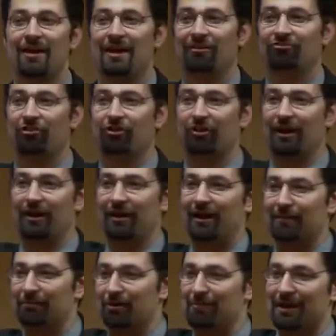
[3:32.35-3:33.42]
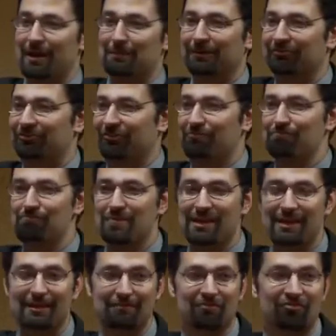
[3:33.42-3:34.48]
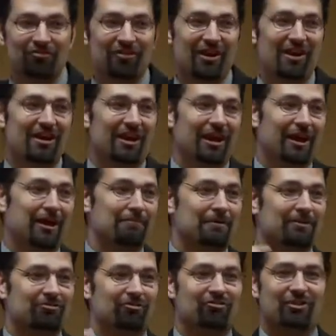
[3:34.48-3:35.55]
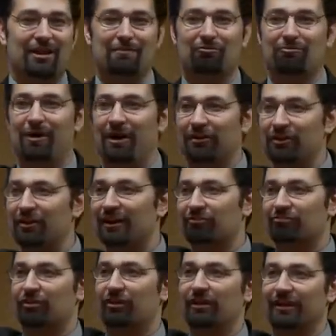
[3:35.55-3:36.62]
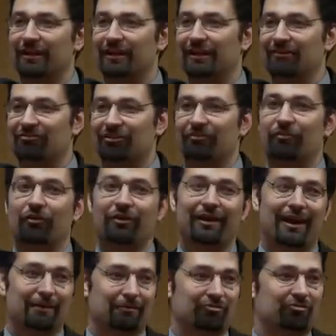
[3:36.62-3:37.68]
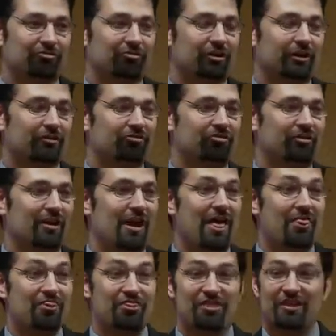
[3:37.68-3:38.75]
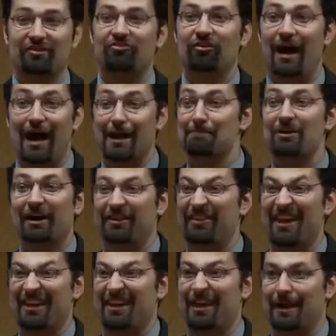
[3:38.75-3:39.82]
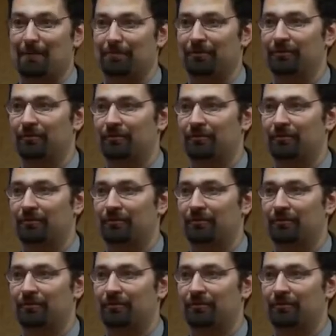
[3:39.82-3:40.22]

And so I'm going to make a bunch of memes and a bunch of statements about how you guys are all idiots and if only I was in charge. I am not in that camp.